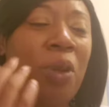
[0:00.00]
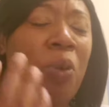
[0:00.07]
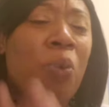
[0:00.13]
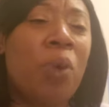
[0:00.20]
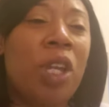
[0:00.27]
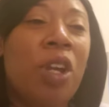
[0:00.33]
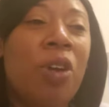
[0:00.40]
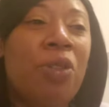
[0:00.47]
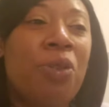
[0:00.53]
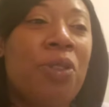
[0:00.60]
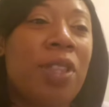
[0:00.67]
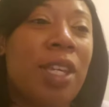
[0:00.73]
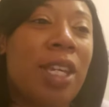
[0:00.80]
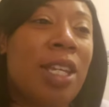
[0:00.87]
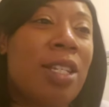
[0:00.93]
we go through
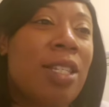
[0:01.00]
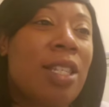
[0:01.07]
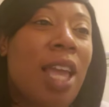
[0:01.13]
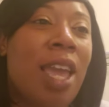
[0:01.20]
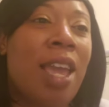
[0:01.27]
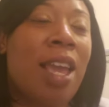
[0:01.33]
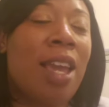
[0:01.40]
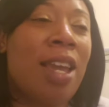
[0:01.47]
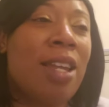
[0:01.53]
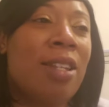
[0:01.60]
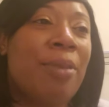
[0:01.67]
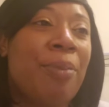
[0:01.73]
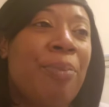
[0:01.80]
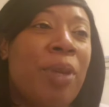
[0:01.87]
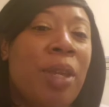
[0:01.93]
things.
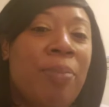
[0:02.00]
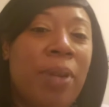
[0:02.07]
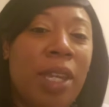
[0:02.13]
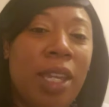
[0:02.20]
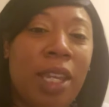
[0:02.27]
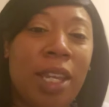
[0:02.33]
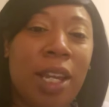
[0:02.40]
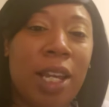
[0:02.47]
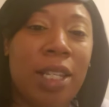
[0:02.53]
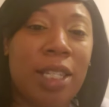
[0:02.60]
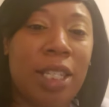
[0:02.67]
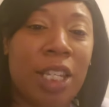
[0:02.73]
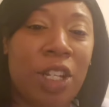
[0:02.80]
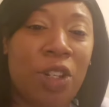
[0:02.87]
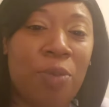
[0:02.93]
And me being a
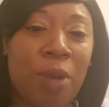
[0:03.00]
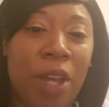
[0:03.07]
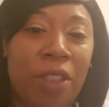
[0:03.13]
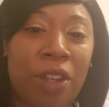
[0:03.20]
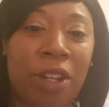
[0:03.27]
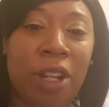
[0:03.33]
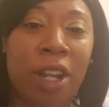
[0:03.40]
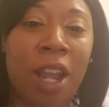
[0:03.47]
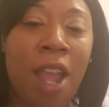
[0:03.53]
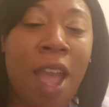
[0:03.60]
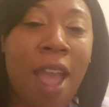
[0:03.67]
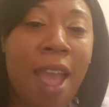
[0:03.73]
single mother